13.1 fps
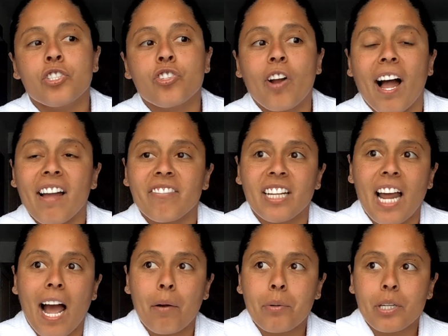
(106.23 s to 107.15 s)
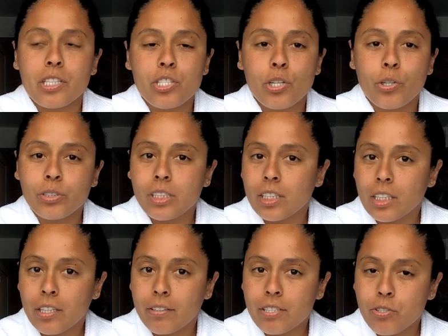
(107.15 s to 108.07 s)
drive an hour to go to
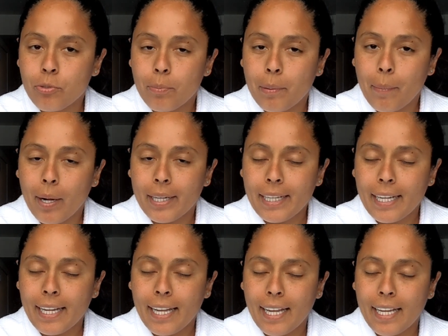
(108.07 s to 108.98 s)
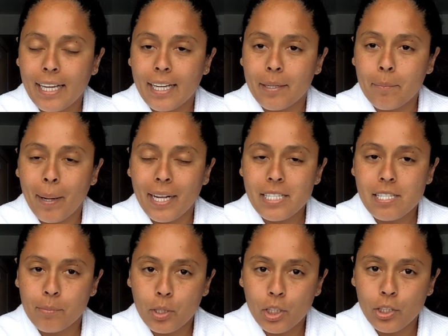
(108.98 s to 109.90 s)
the nearest supermarket and buy
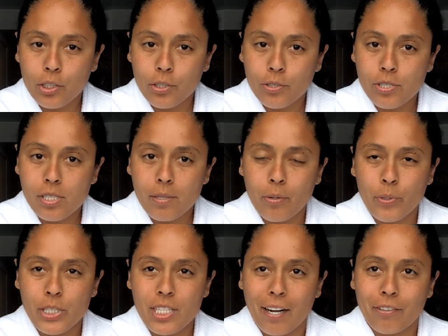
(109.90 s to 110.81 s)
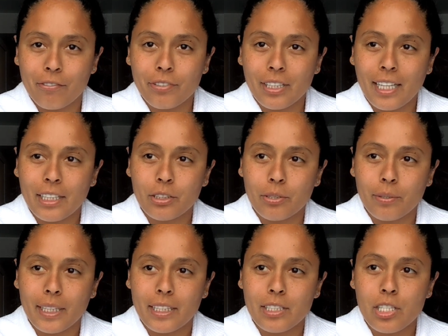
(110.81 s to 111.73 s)
some clothes, which I don't feel like
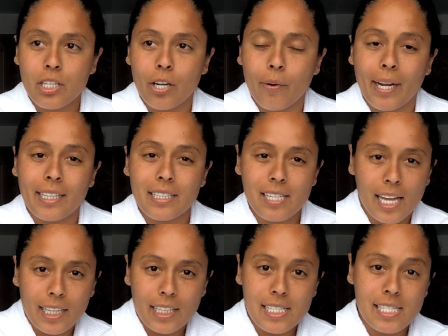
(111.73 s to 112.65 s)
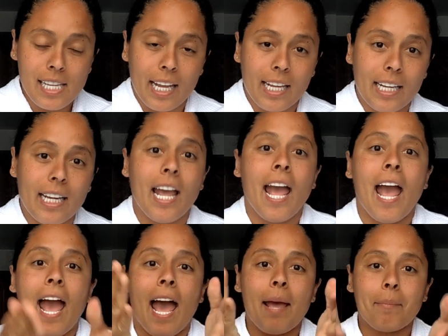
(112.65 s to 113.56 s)
doing. So I decided to stay in
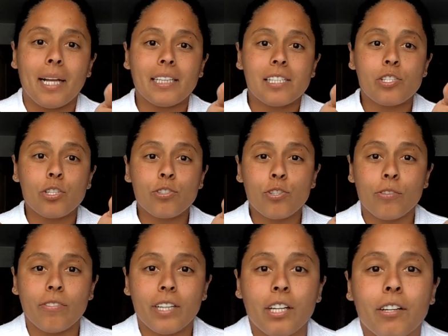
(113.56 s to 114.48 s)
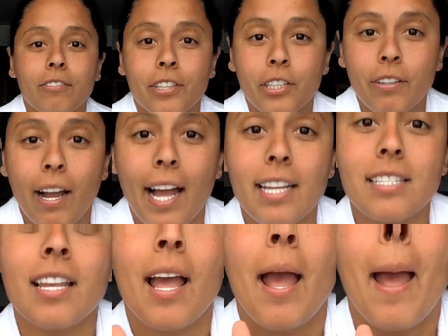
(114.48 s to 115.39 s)
and make this YouTube video for you
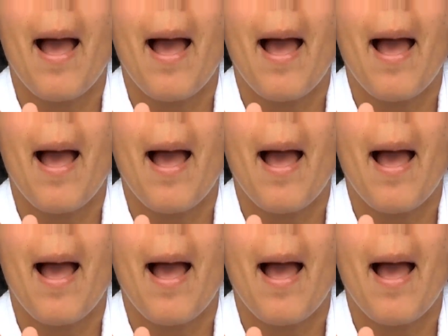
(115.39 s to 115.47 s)
guys.